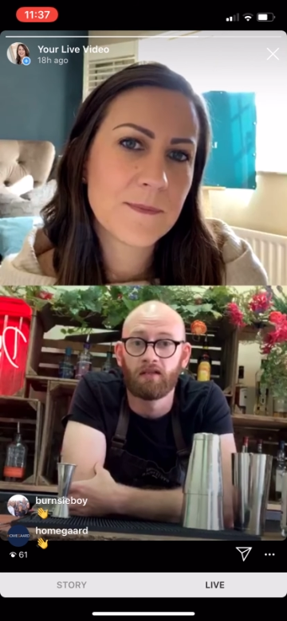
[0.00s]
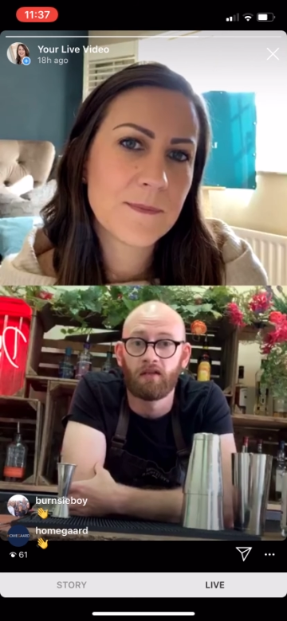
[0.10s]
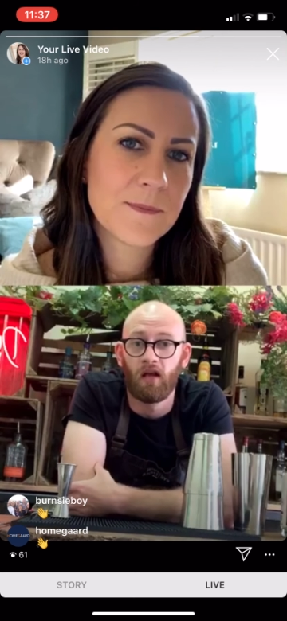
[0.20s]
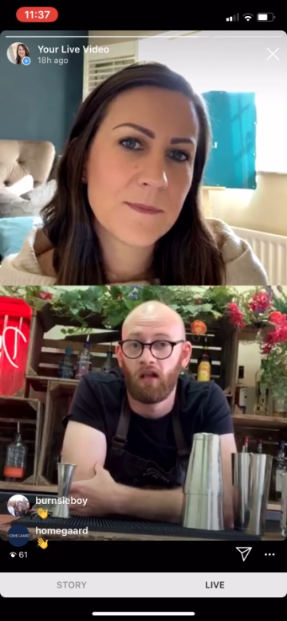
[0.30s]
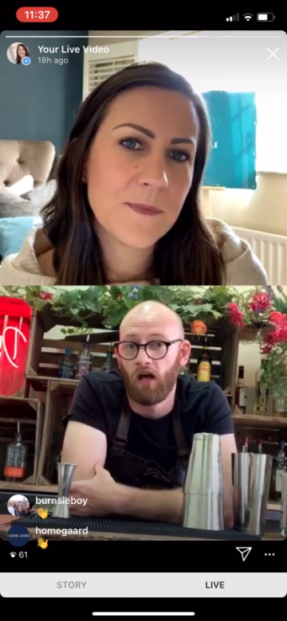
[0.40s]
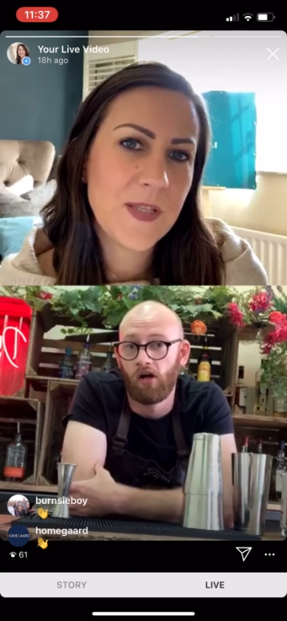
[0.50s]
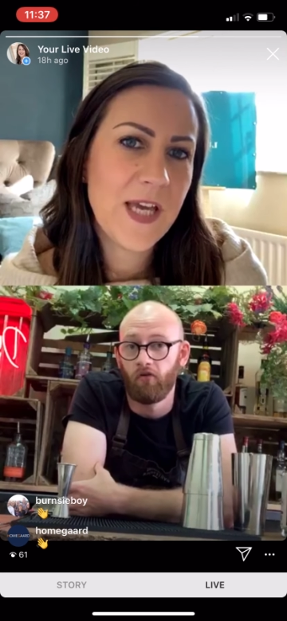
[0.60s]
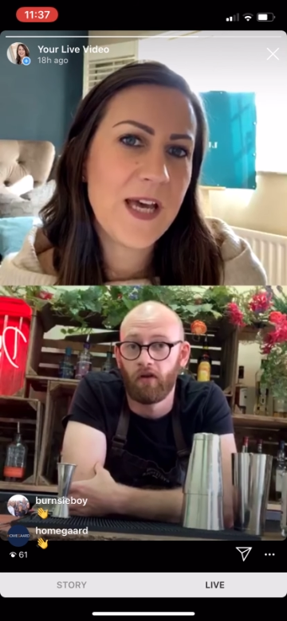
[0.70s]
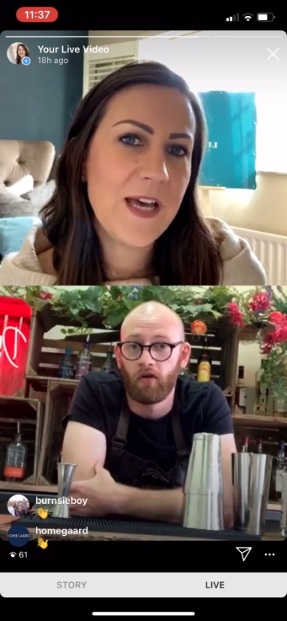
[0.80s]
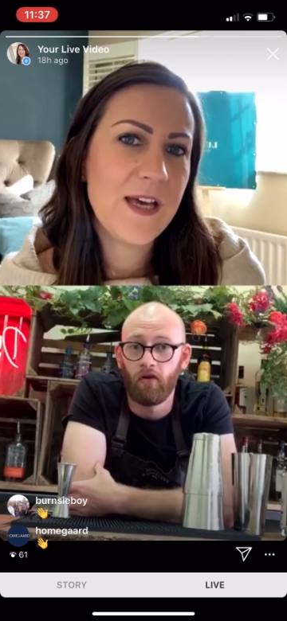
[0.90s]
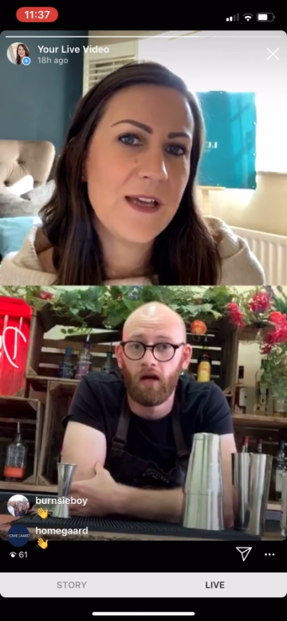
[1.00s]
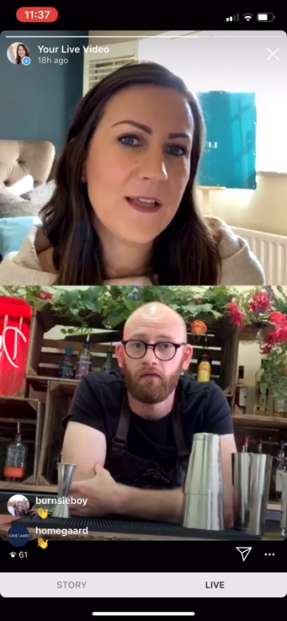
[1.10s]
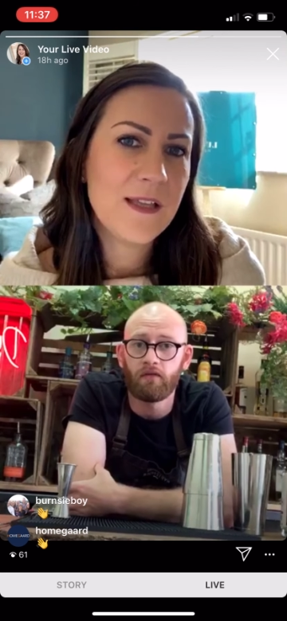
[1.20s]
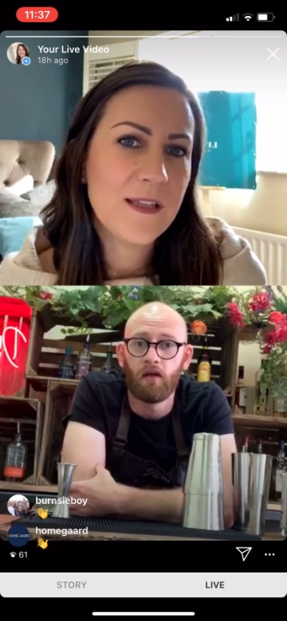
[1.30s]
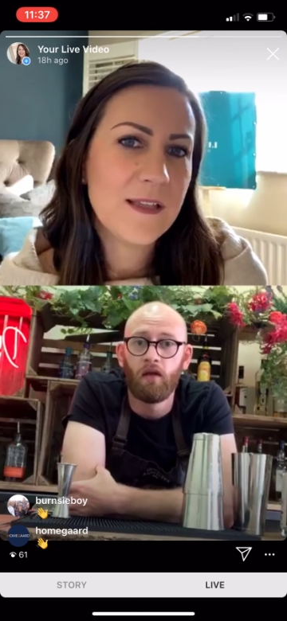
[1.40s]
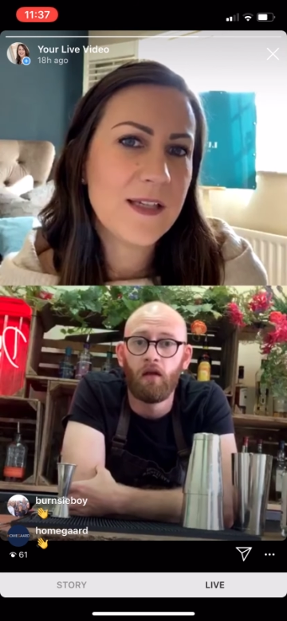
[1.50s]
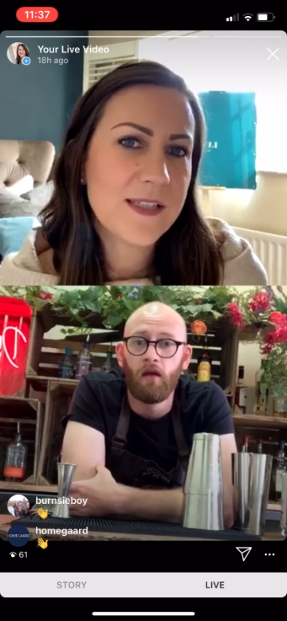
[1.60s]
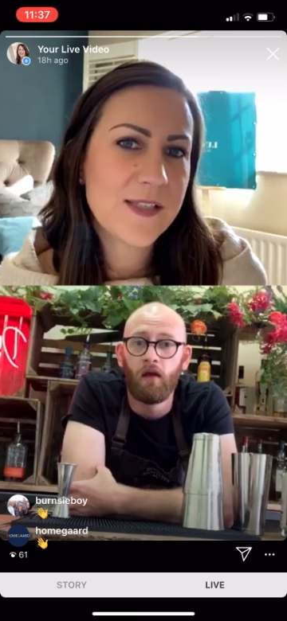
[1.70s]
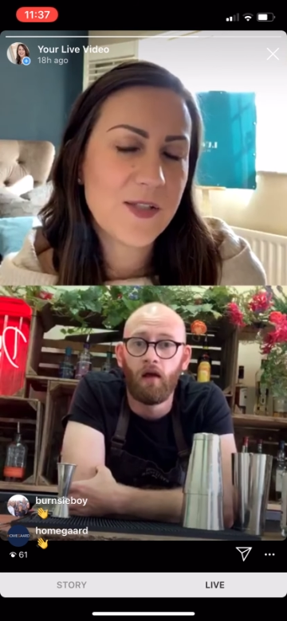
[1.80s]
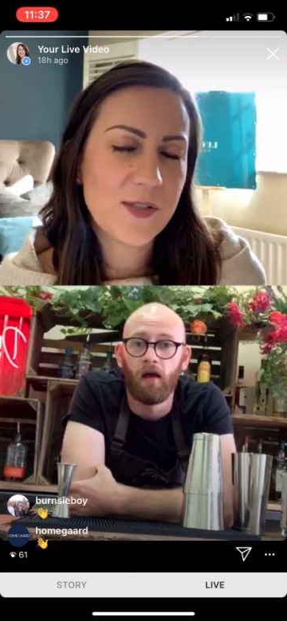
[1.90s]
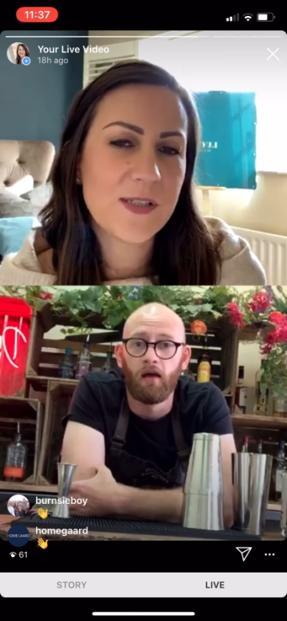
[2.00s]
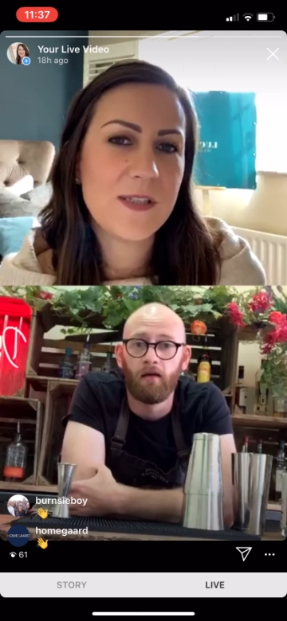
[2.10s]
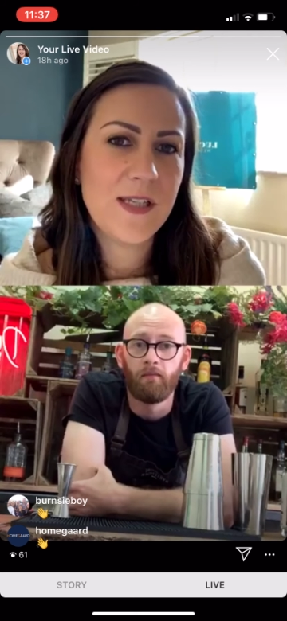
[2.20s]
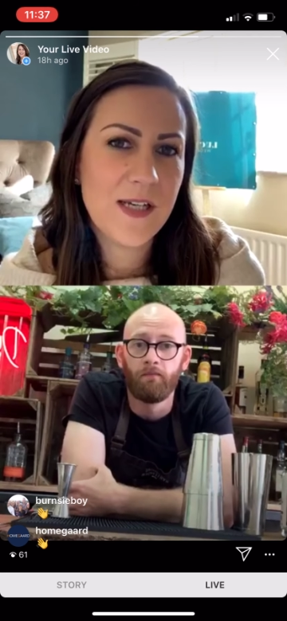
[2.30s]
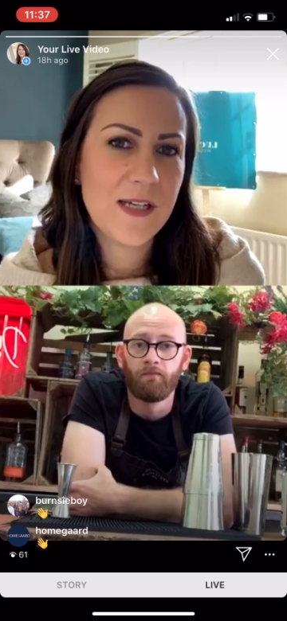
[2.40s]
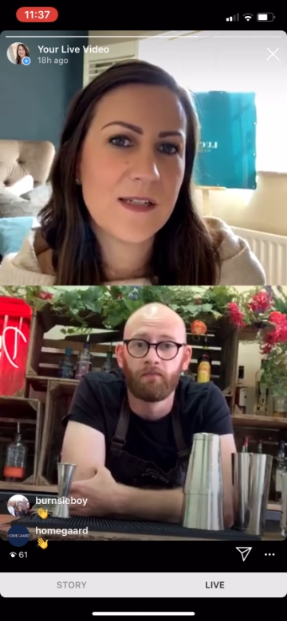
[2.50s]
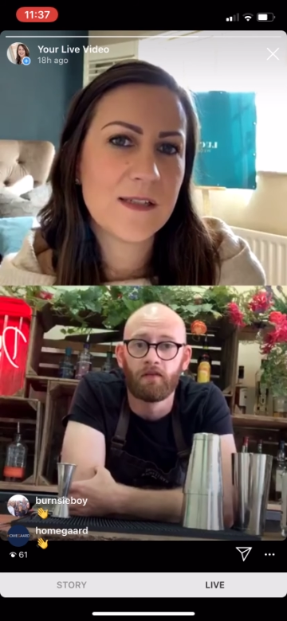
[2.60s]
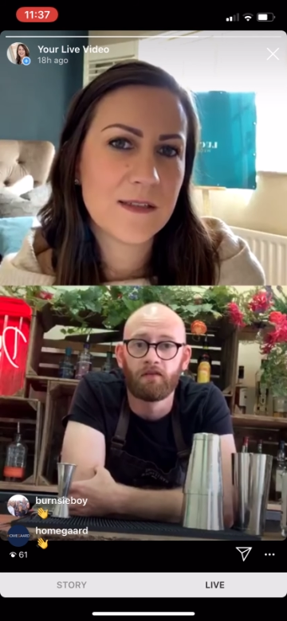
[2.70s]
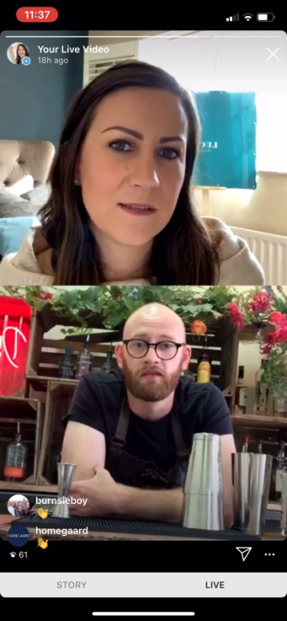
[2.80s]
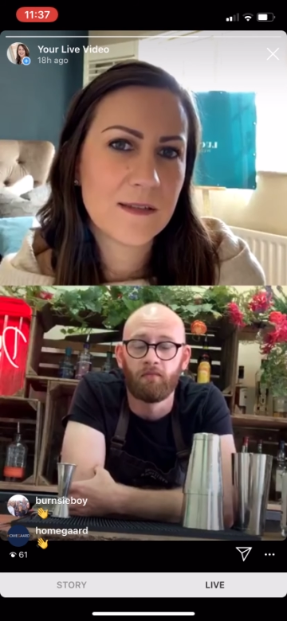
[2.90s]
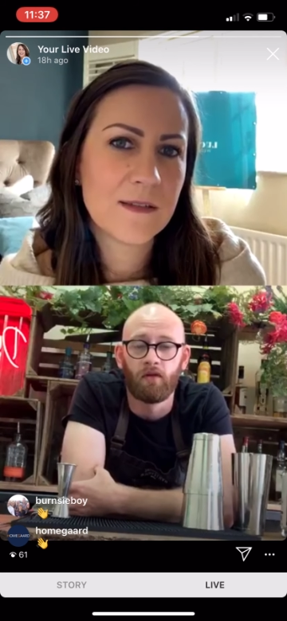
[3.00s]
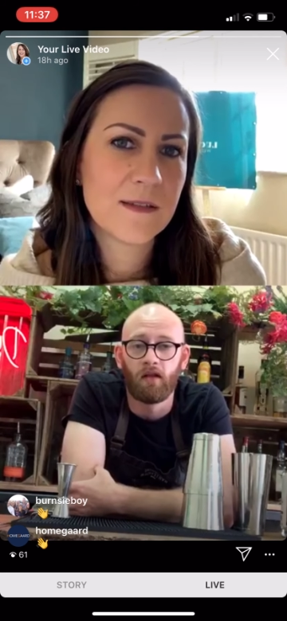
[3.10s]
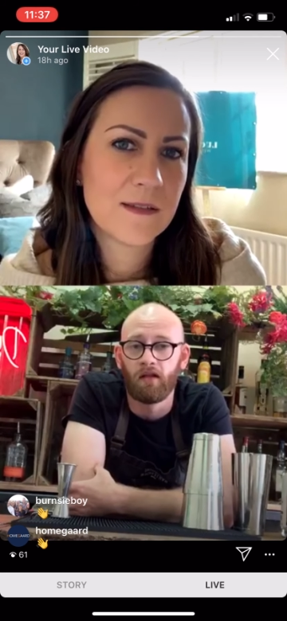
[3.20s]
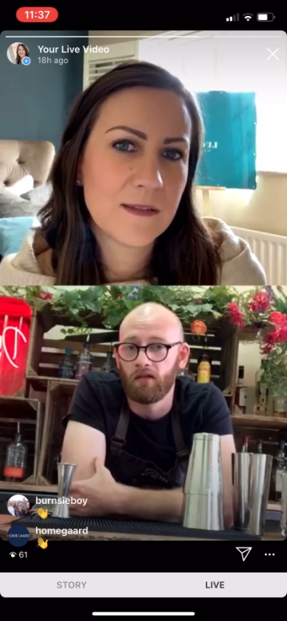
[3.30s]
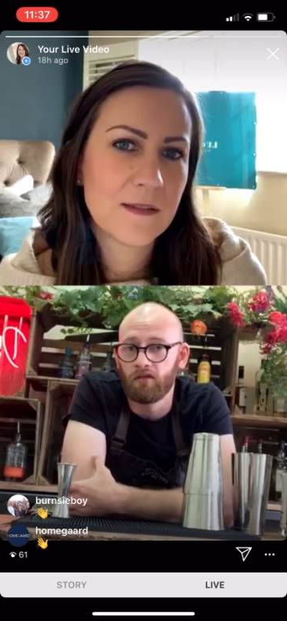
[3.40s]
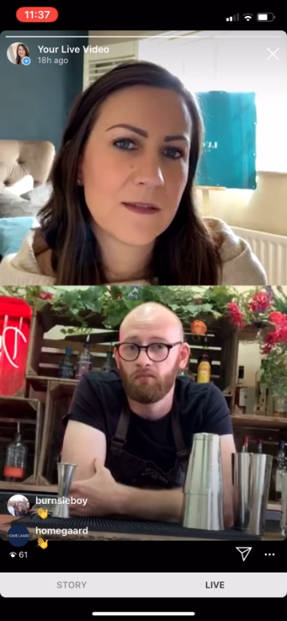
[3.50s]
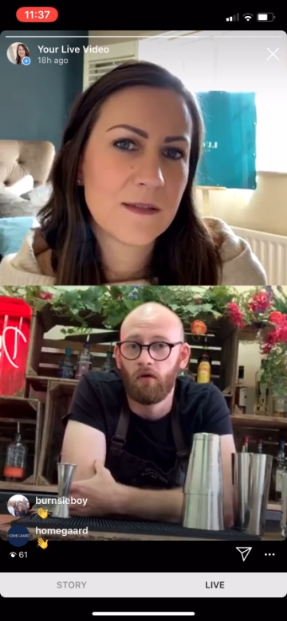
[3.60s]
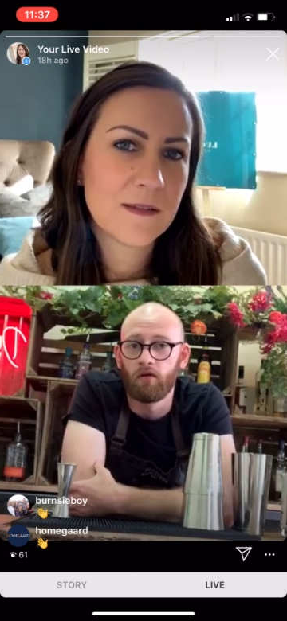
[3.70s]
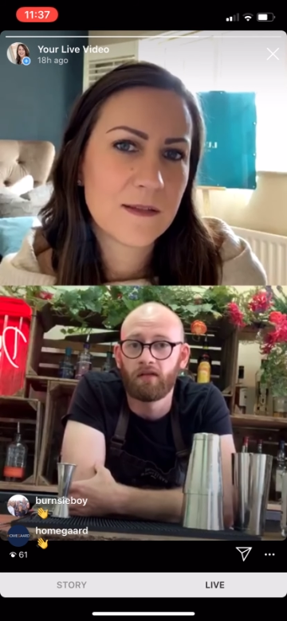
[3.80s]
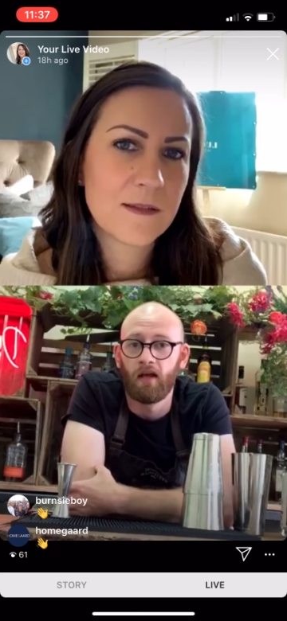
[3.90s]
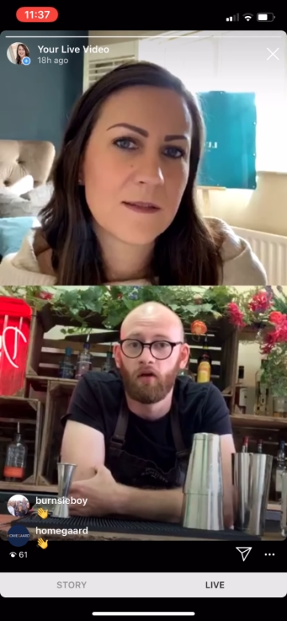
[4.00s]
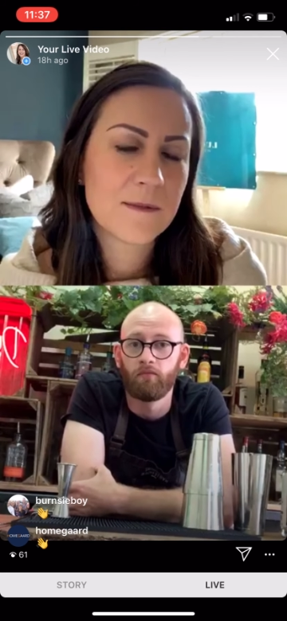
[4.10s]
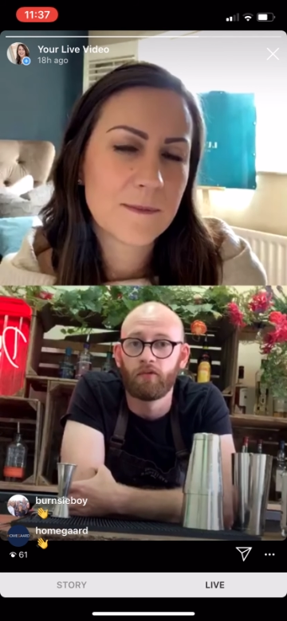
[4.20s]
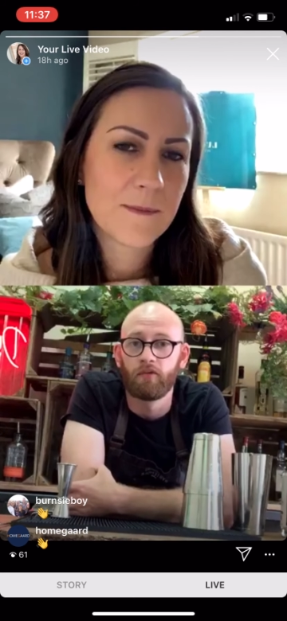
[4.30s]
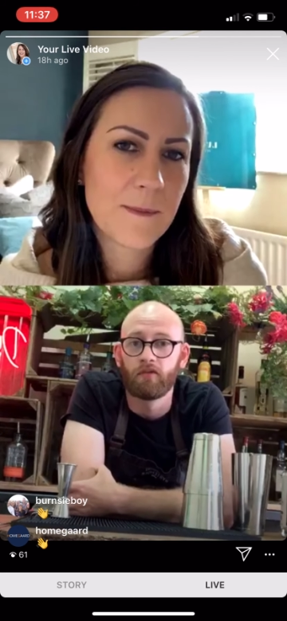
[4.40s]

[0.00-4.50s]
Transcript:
Speaker 1: lager and a craft. That's um, Similarly, some mocktail options and